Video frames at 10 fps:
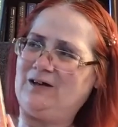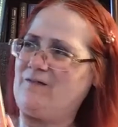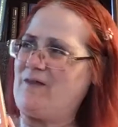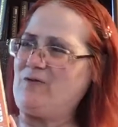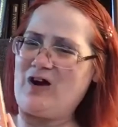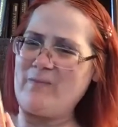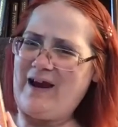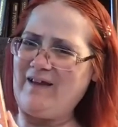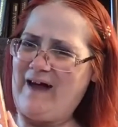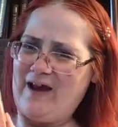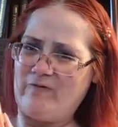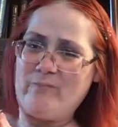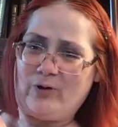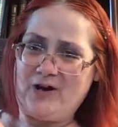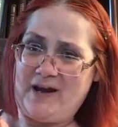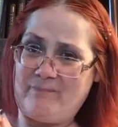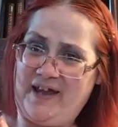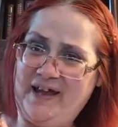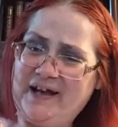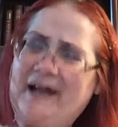But they were talking about a lot of them. Pretty in
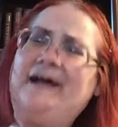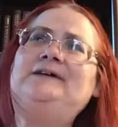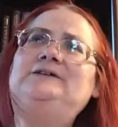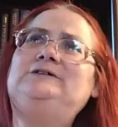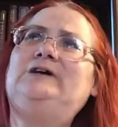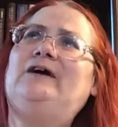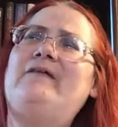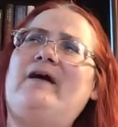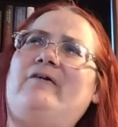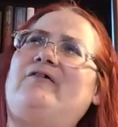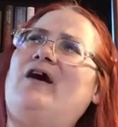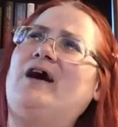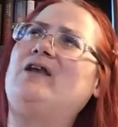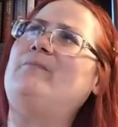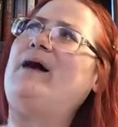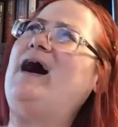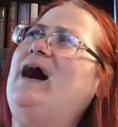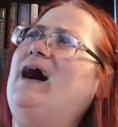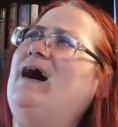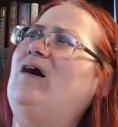Pink. They were talking
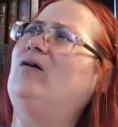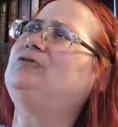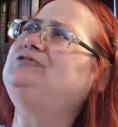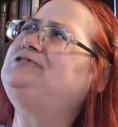about